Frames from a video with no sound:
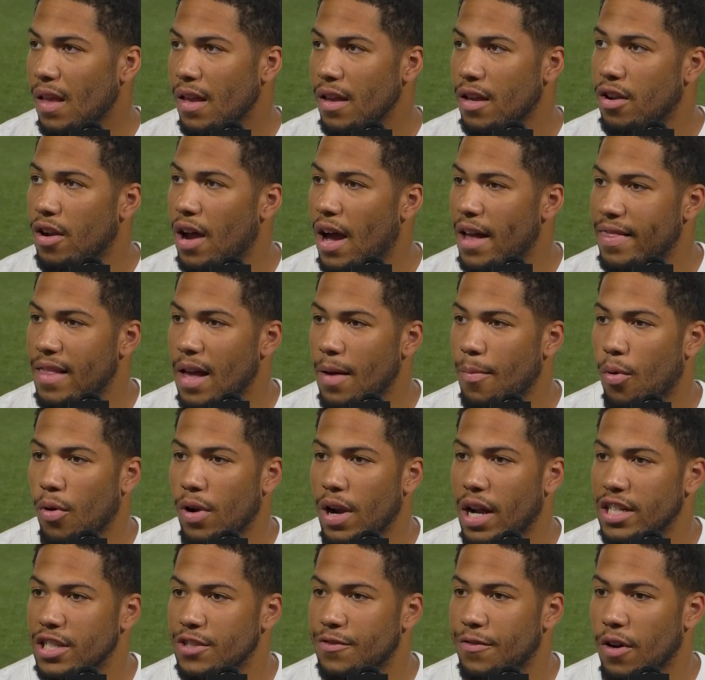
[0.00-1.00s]
You know, at that
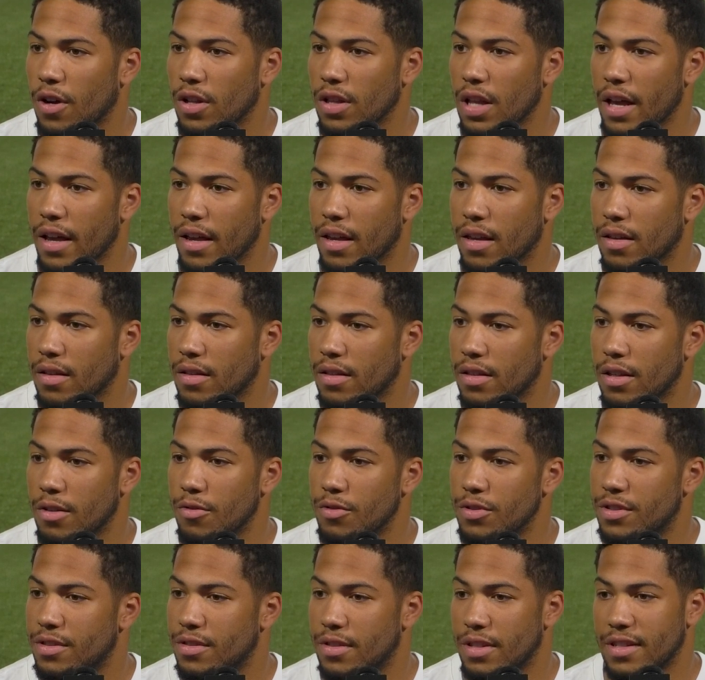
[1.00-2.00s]
point, I just felt like
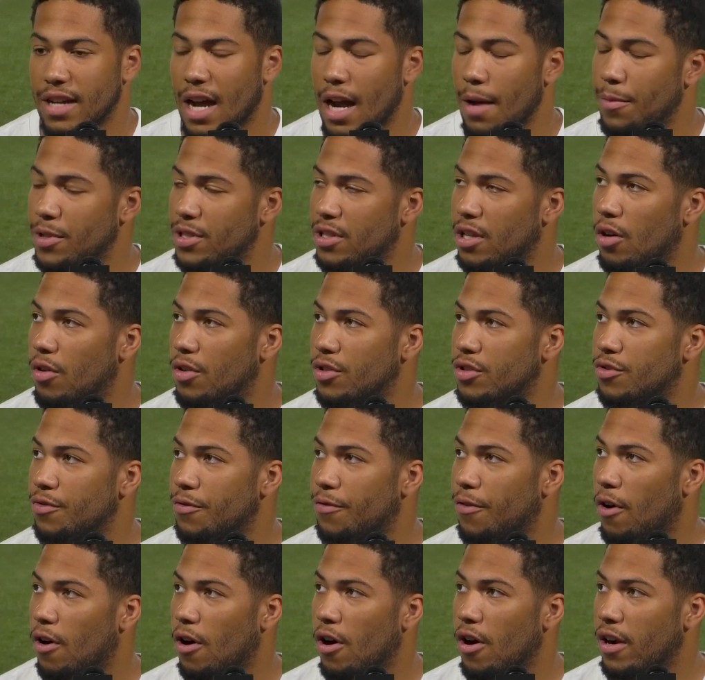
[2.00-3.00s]
the time was going too
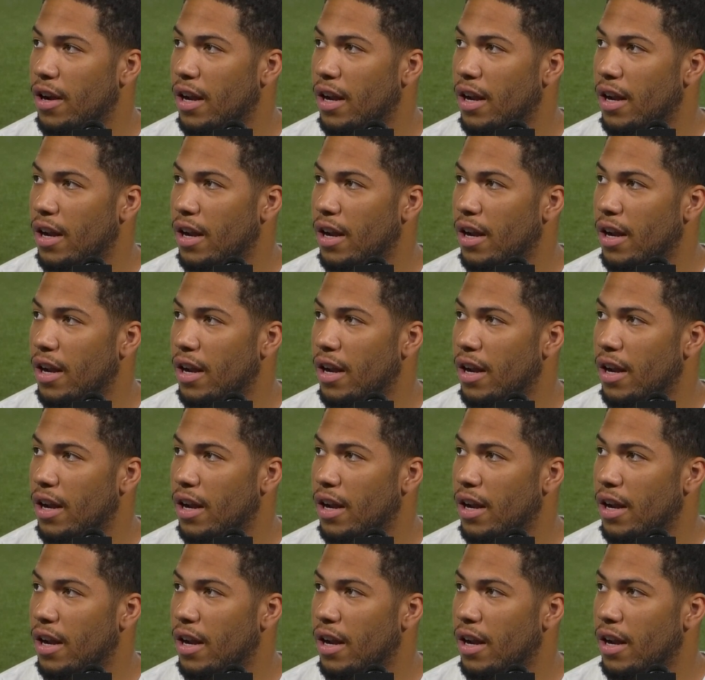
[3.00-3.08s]
far,